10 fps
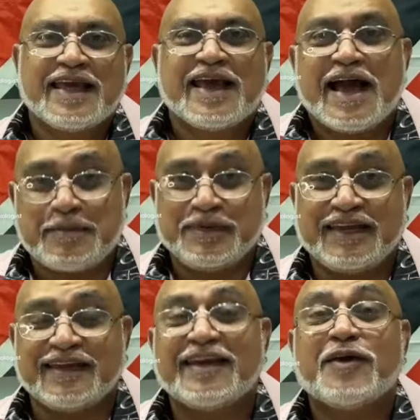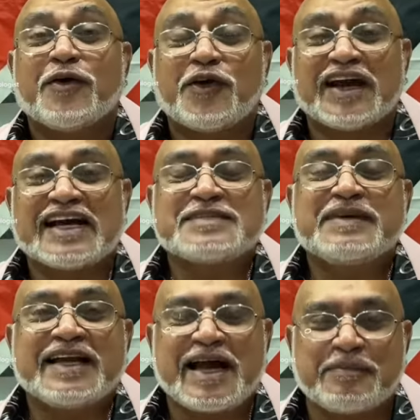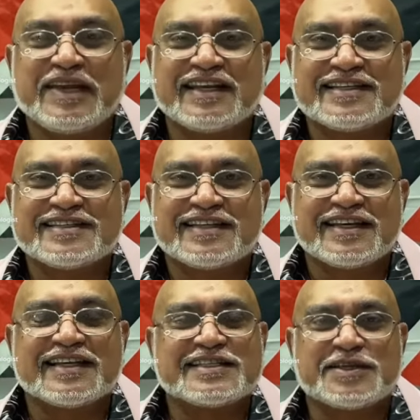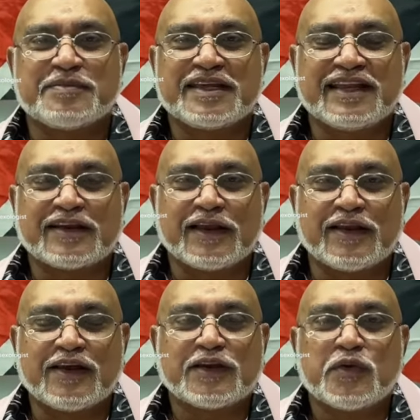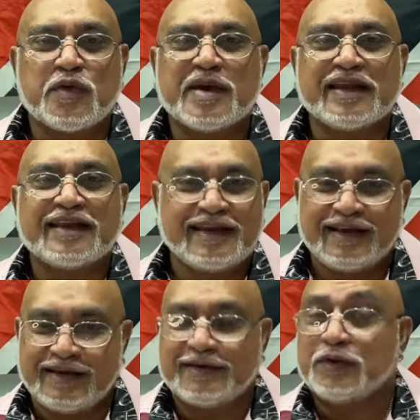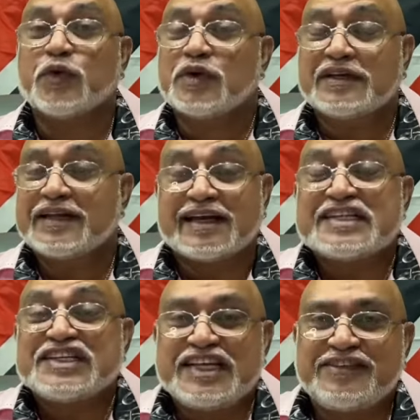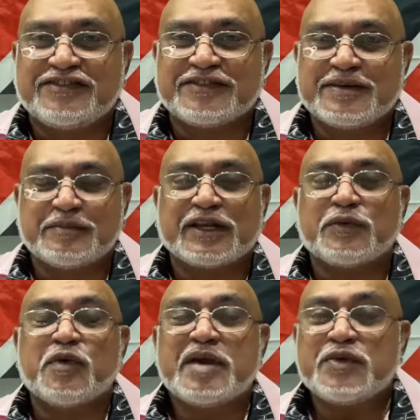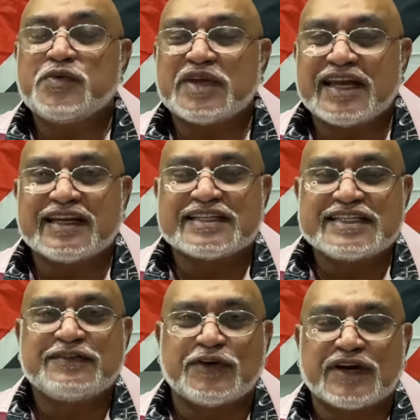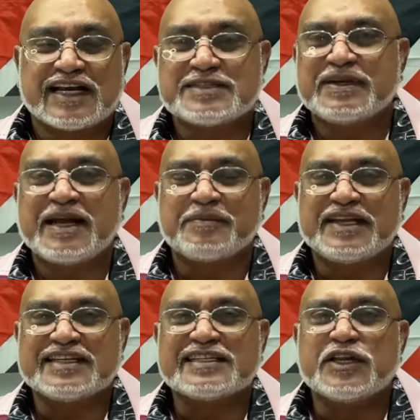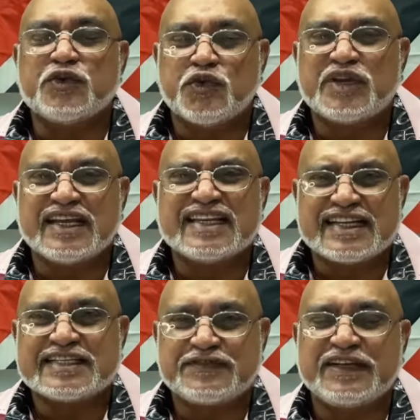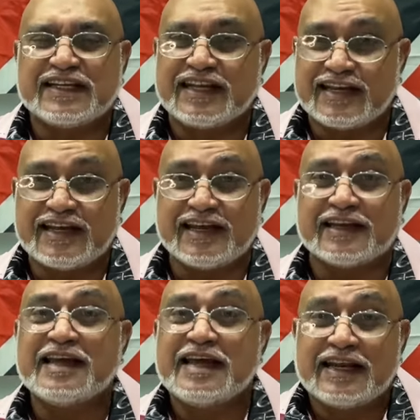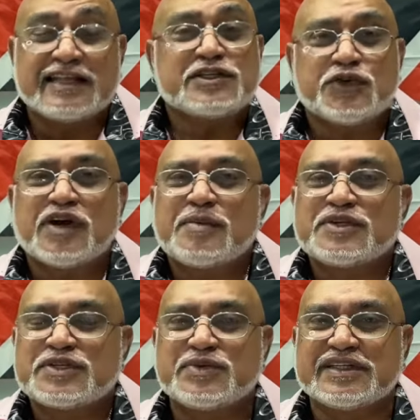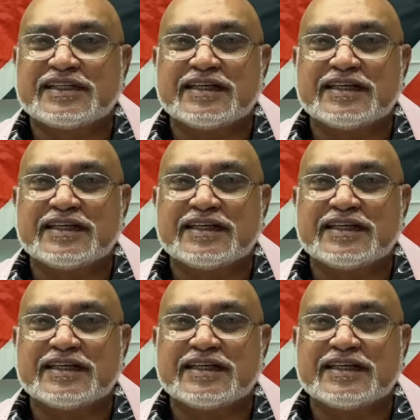happy. Orgasmic happiness is something that a lot of women don't achieve. But the women who can achieve orgasmic happiness, they know the intense feeling that they get. Let's talk about squirting.